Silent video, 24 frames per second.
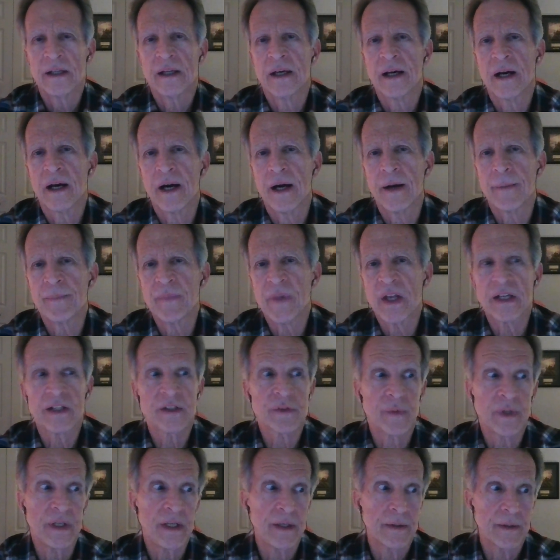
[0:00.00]
Um, and
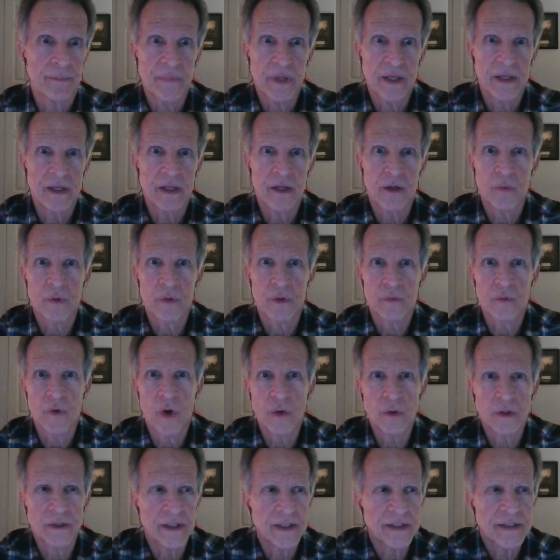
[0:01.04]
as we, you know, we're
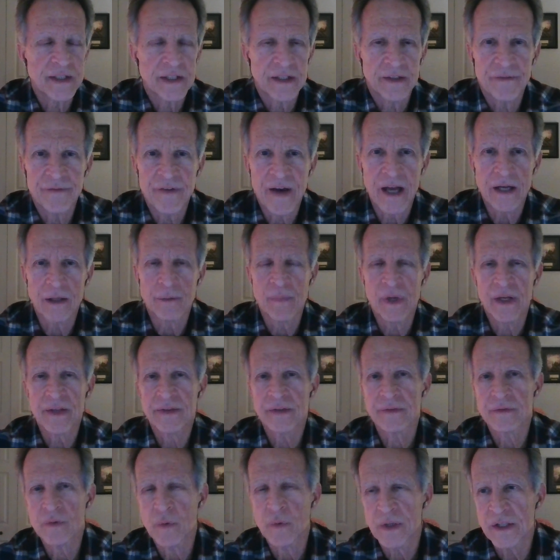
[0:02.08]
rolling into the final
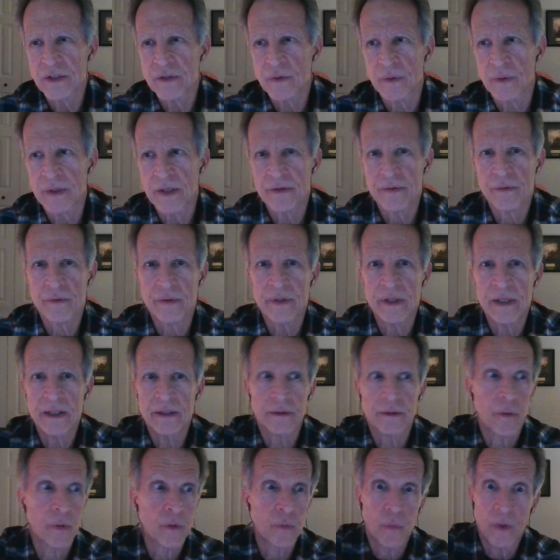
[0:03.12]
month of 2023,
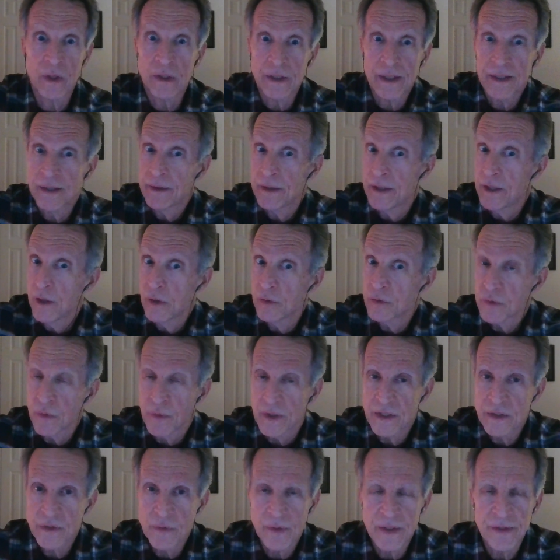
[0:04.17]
Lord willing, you know,
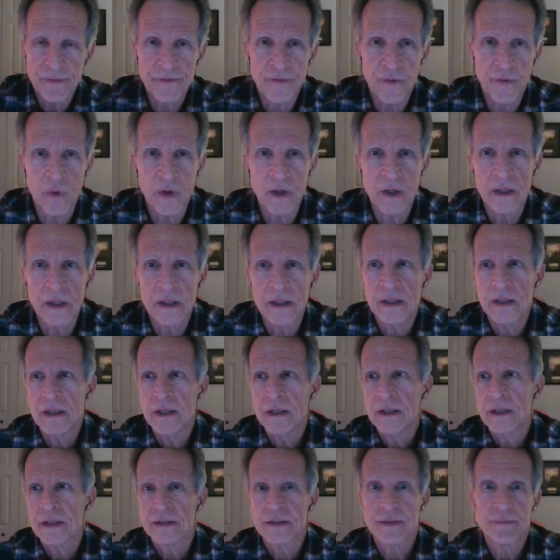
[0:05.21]
2024.
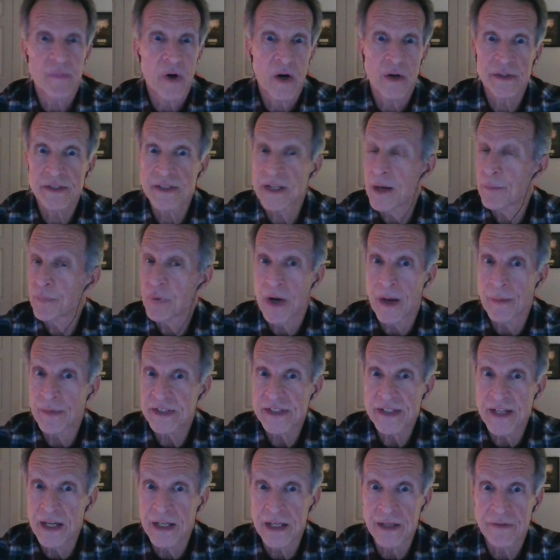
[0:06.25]
Tomorrow's not
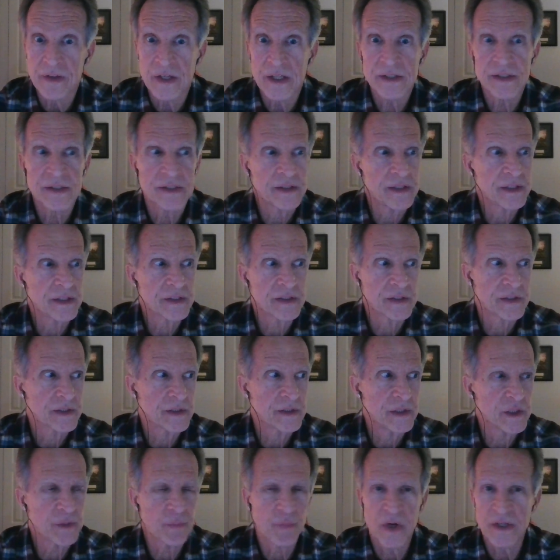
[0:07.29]
promised to any of us.
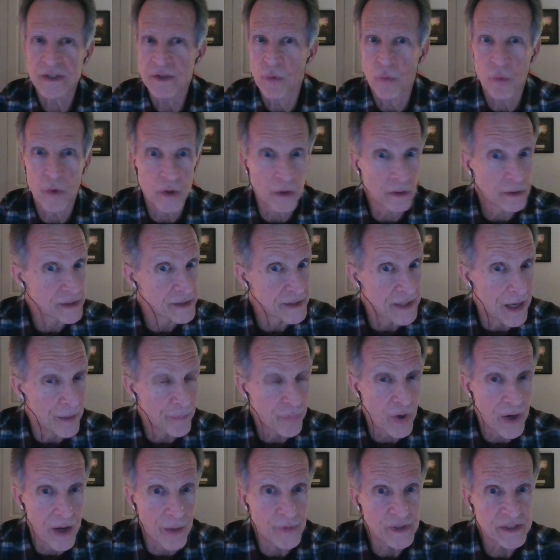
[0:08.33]
This this present world is
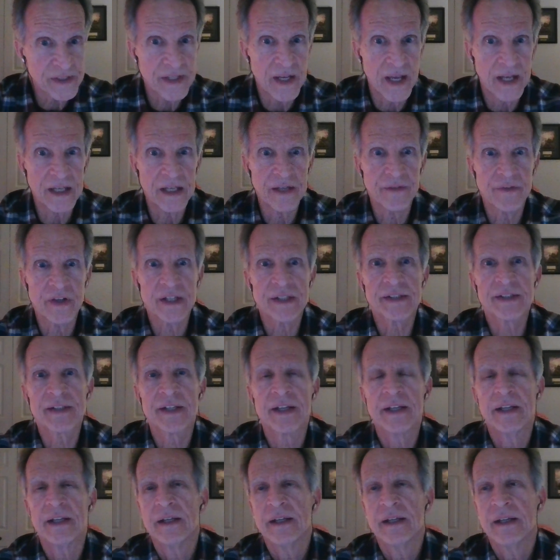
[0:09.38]
not promised to any of
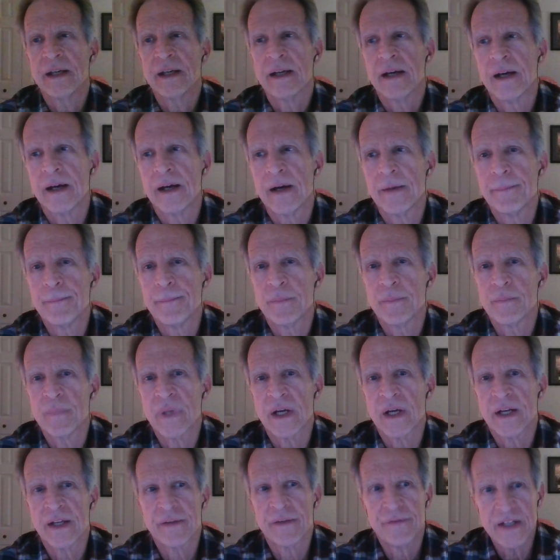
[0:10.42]
us. Um,
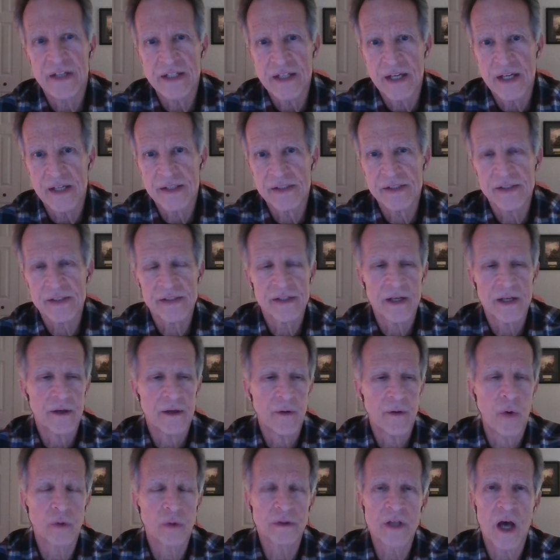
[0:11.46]
but if he does
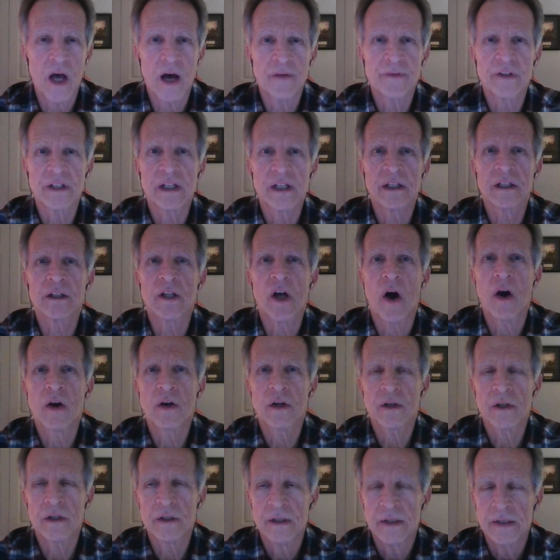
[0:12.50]
uh, hold off a little
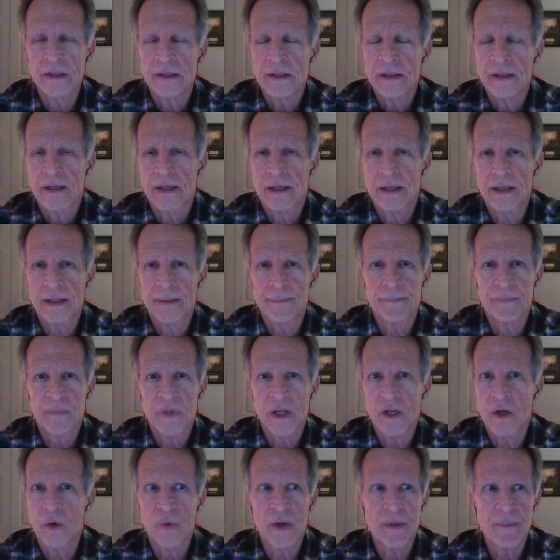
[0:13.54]
longer, um,
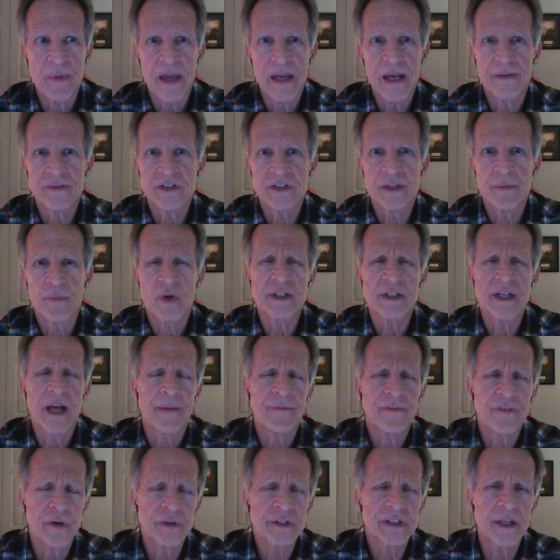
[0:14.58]
you know, we may have some more
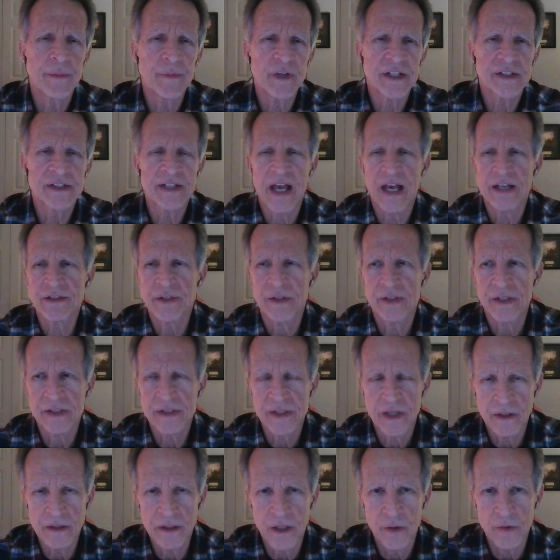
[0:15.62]
time. Folks, let me just ask you
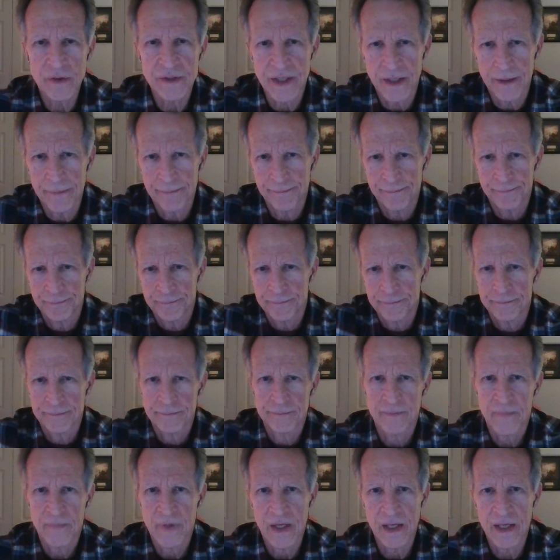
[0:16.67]
this in closing,
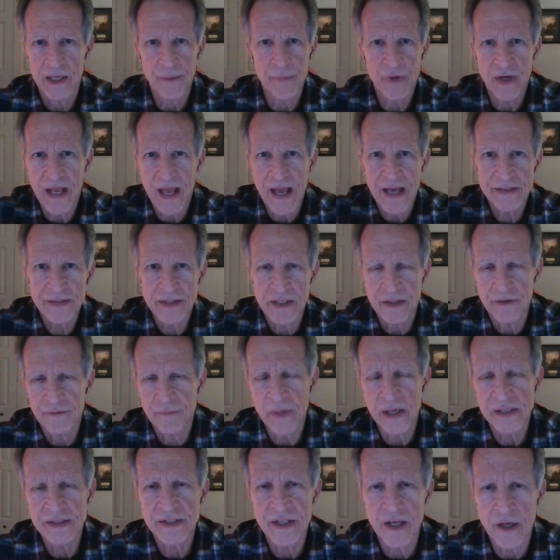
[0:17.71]
and I'm going to ask it of
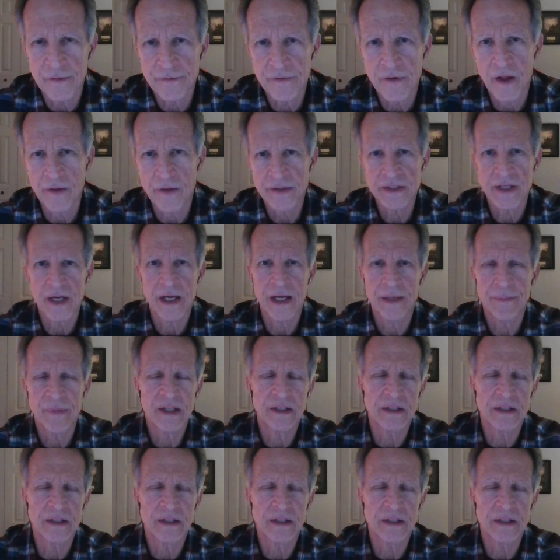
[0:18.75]
myself all the time.